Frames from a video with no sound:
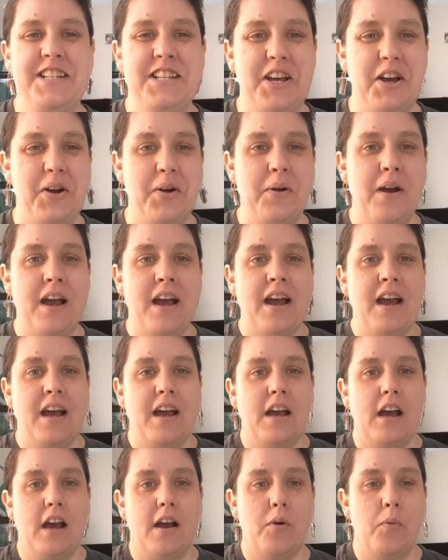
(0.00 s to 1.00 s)
so
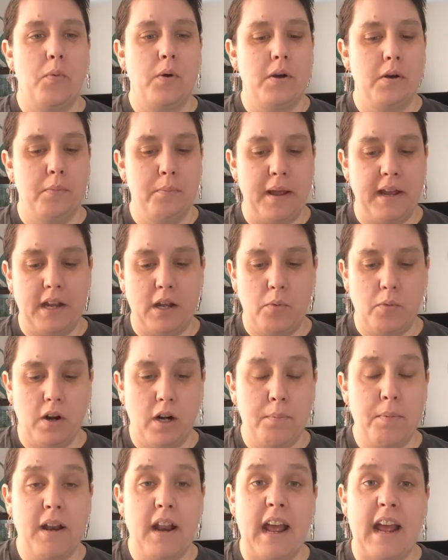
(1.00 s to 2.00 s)
uh, we'll make it
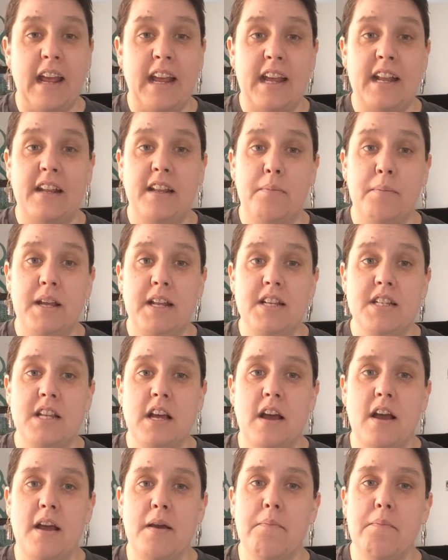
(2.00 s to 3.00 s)
work. But hey, in the
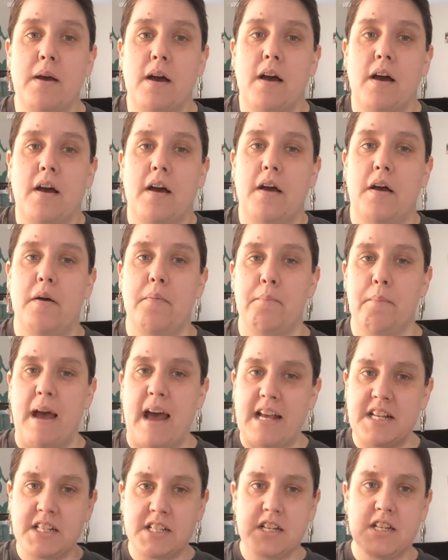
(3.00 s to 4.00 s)
meantime, uh,
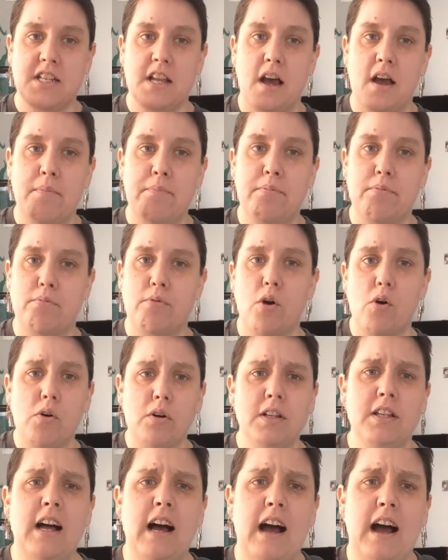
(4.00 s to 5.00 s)
masks up,
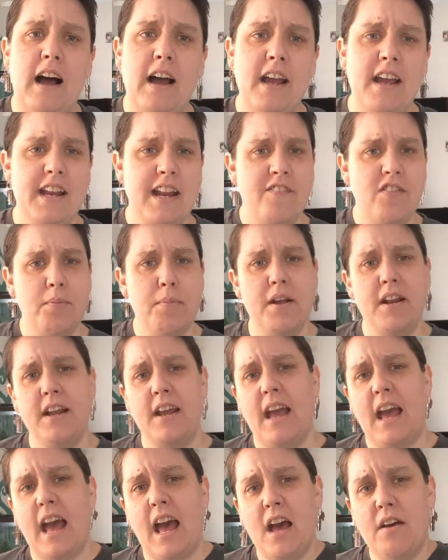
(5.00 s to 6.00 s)
roll high, and
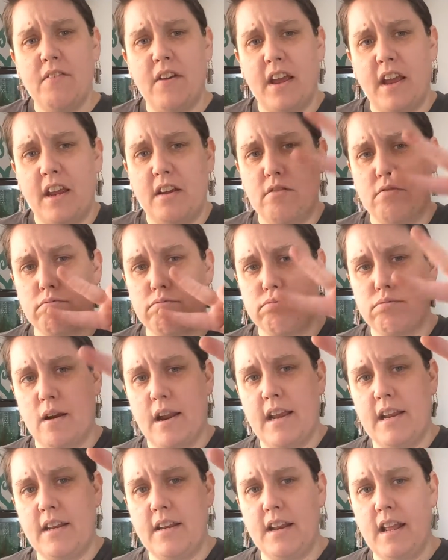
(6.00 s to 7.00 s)
everybody have a
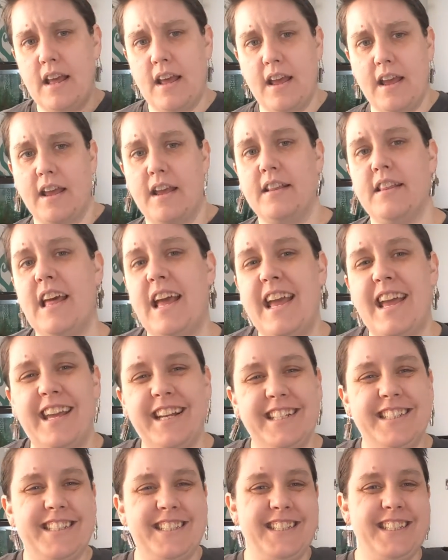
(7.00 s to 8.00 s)
great day.
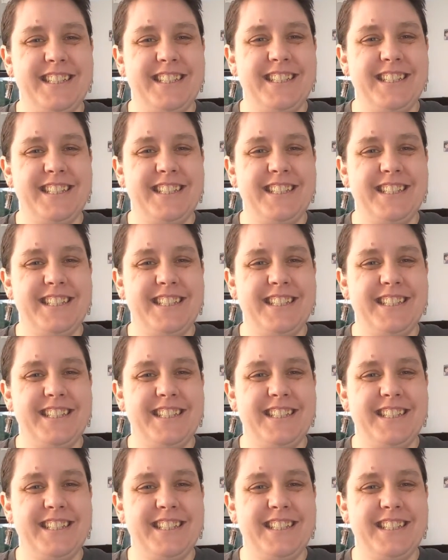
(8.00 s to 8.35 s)
Thanks.